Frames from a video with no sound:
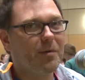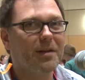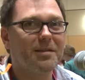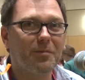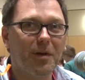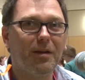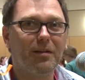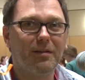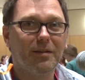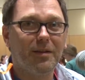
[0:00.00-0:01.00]
And I said, well,
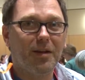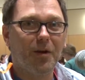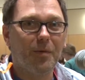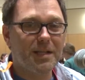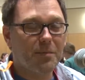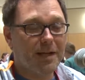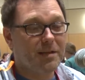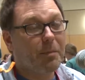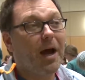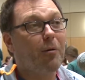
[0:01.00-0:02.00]
a resume is
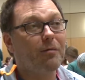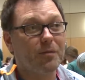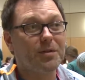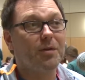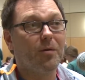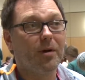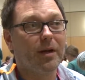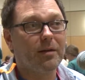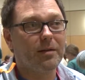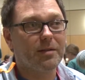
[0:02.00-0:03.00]
a powerful
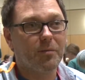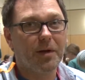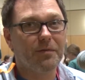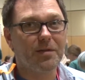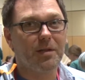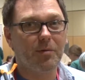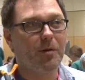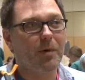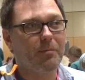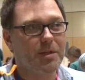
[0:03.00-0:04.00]
story. It's a way for someone
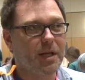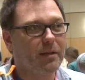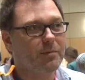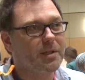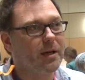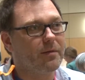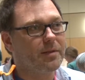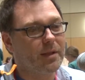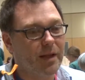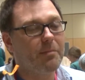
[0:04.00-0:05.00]
to represent themselves
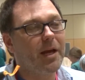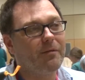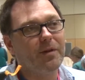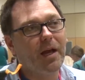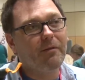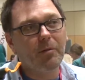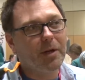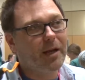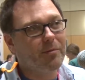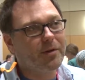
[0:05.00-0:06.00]
that they may have never
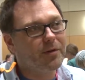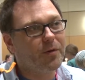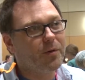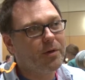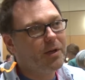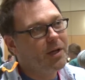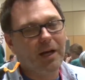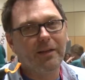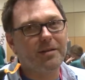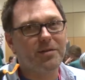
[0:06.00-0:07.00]
been able to do,
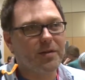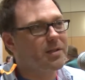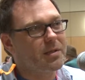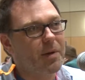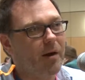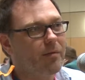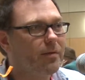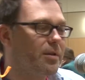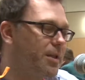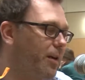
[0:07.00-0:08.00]
and that's just as
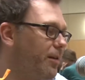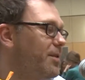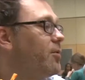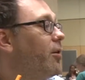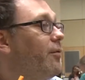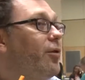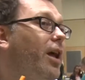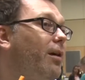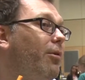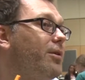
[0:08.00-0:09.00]
powerful as telling the story of your
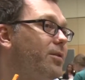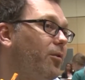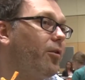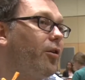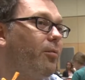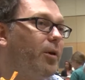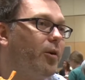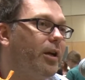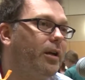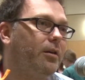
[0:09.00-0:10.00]
neighbors or your
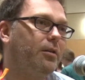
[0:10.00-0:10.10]
community.